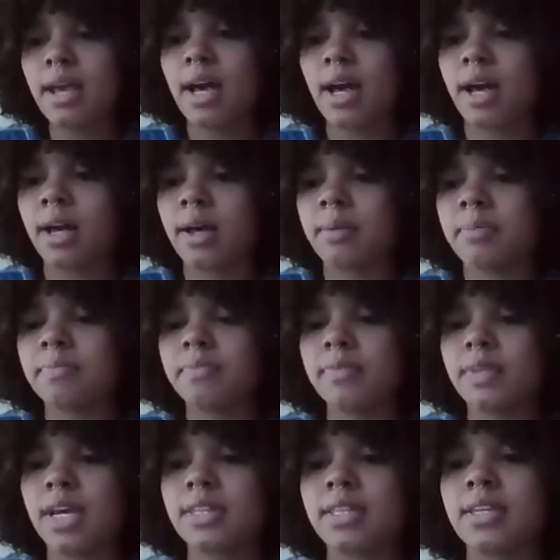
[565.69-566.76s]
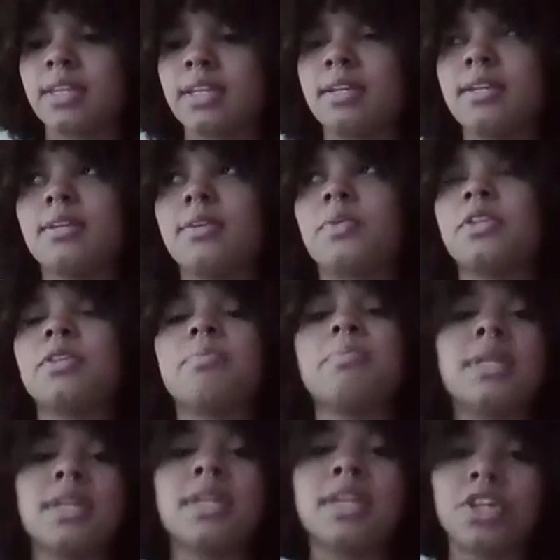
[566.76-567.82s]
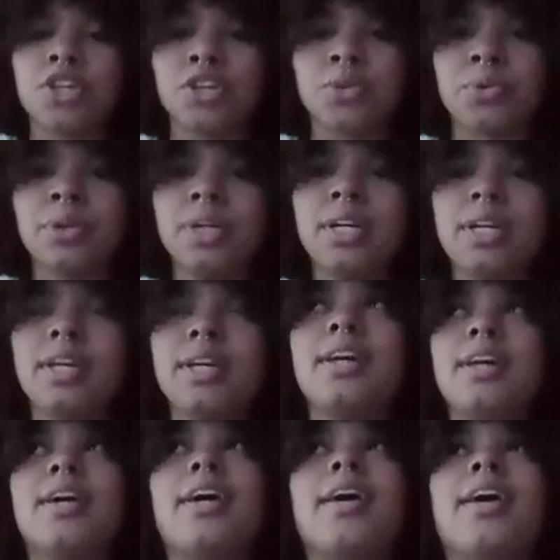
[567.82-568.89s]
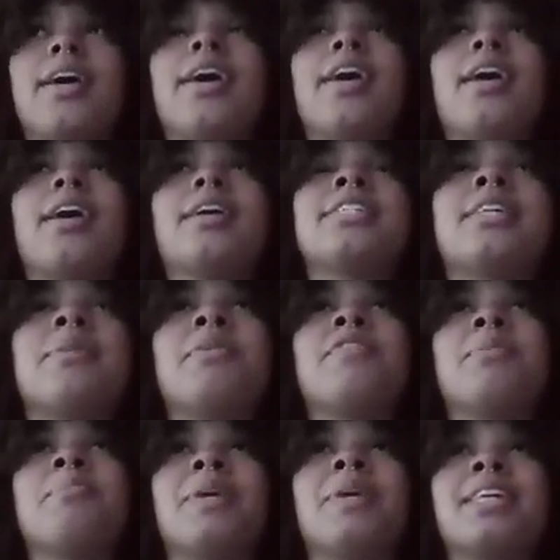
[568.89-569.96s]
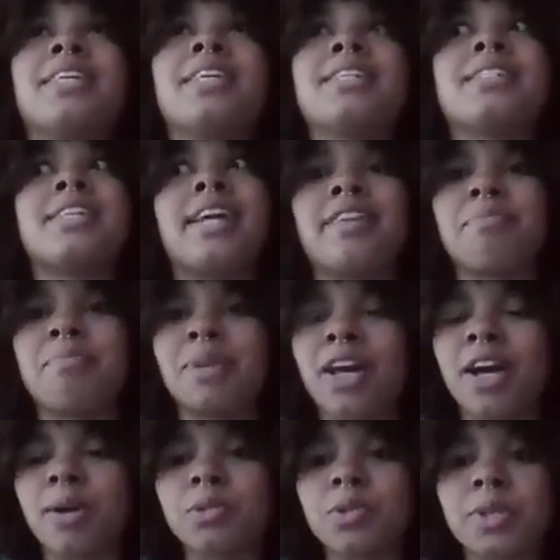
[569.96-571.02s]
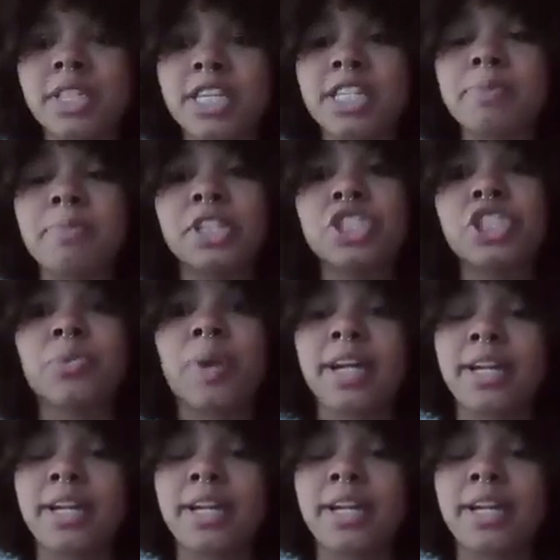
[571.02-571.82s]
And then with me and you, some of the big things that I've been helped with, especially right